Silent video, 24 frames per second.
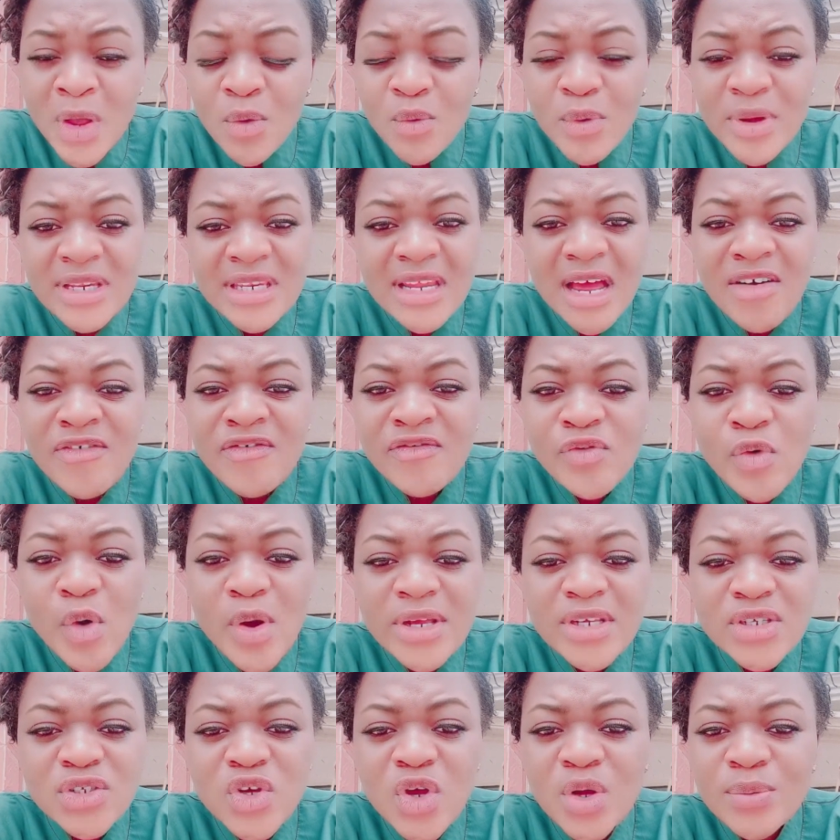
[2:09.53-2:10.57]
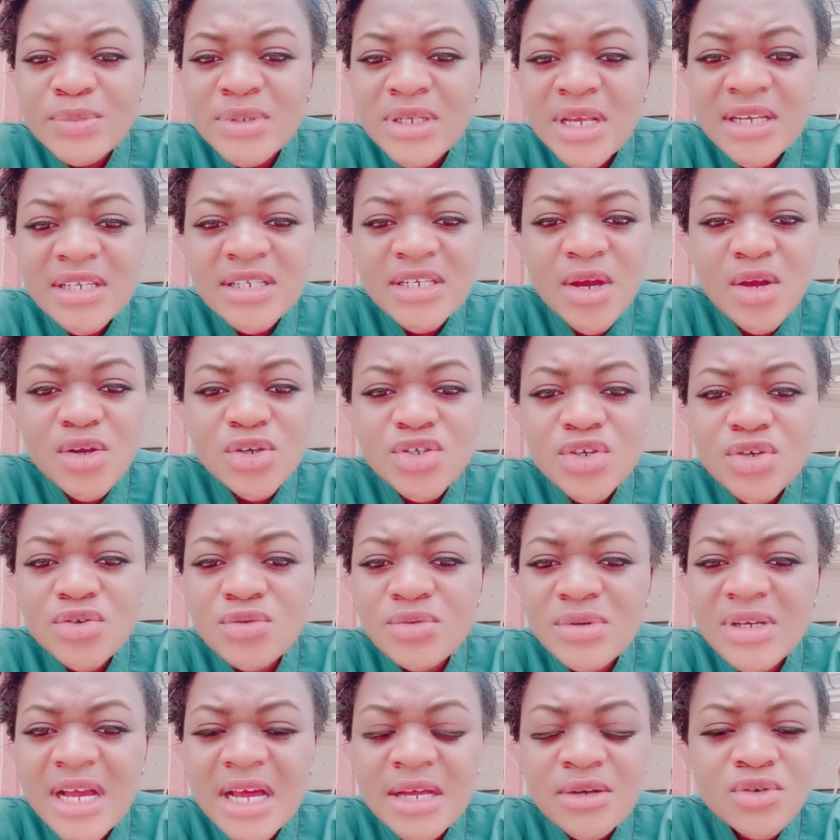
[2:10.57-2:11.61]
When that voice comes and tells you
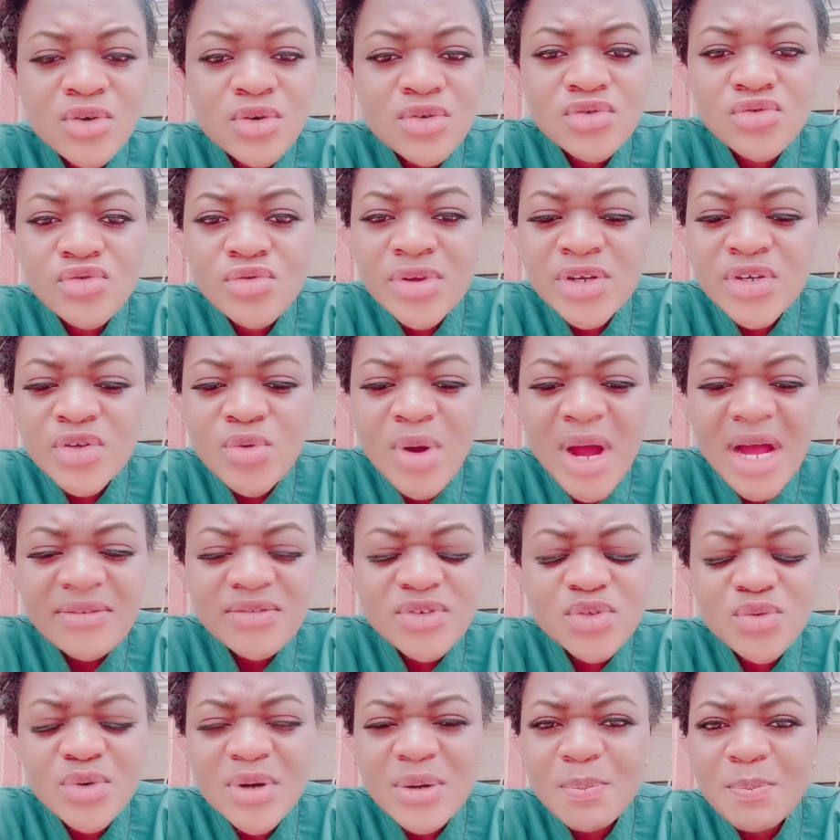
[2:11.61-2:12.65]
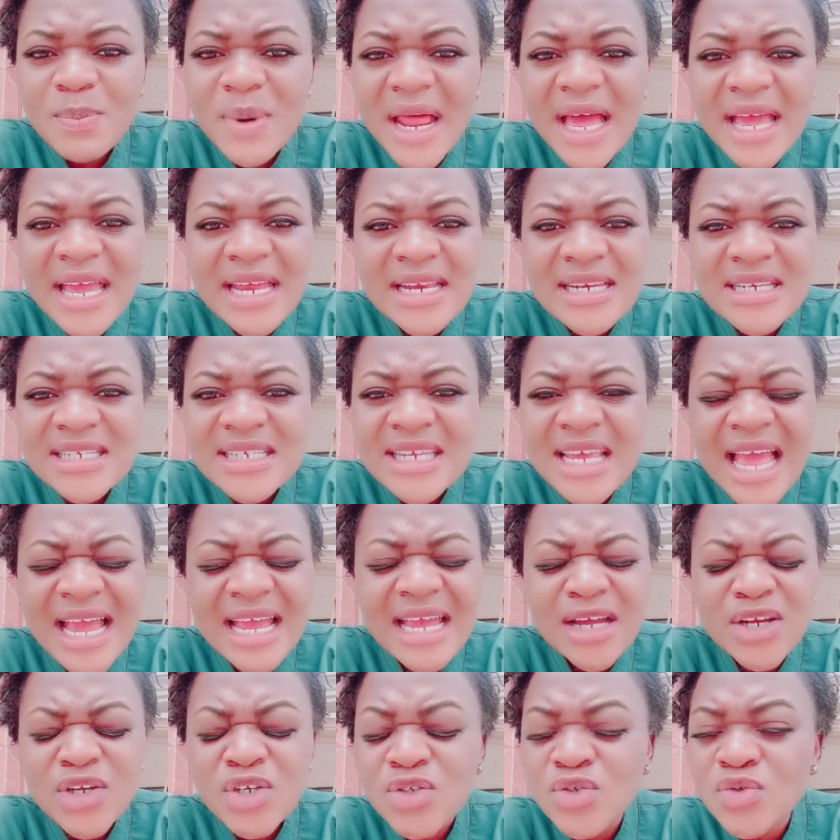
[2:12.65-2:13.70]
you cannot do it, you have to reply and say, I
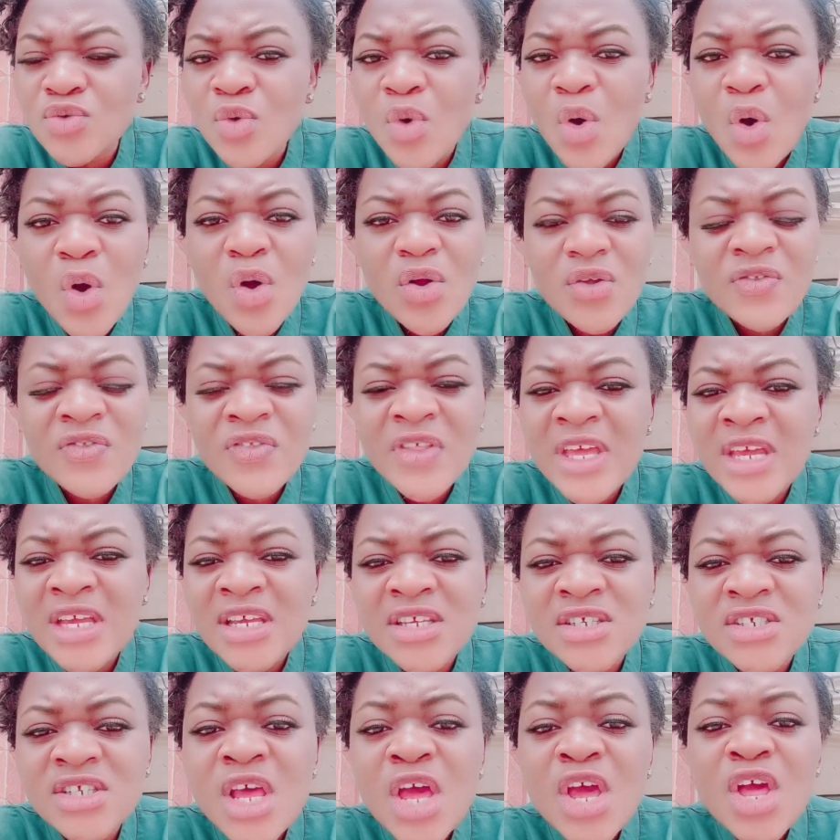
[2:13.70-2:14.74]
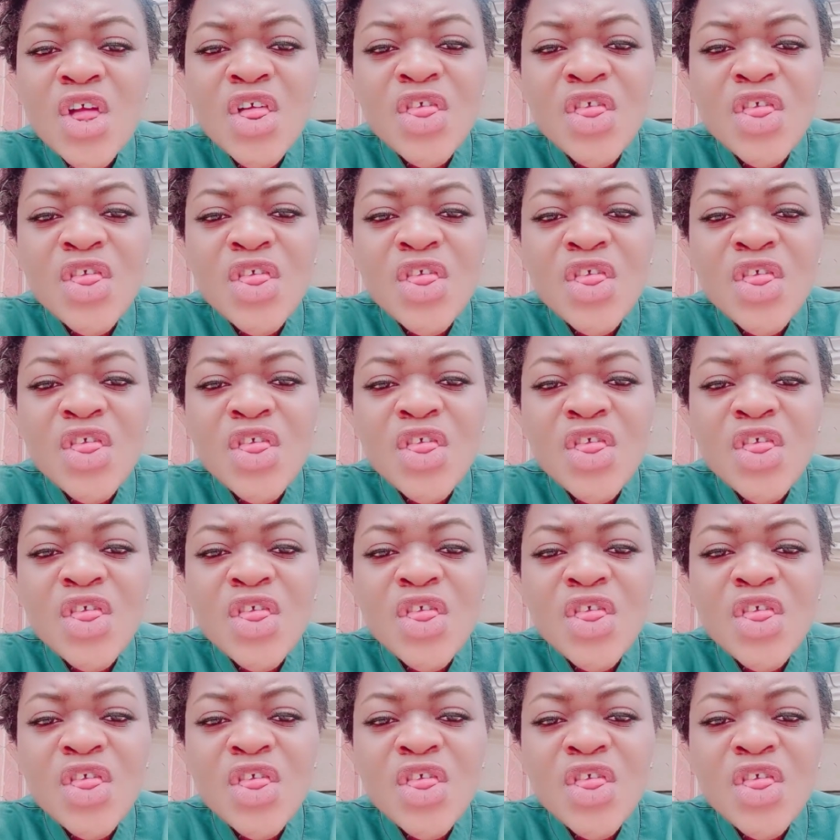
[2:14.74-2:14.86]
can do all things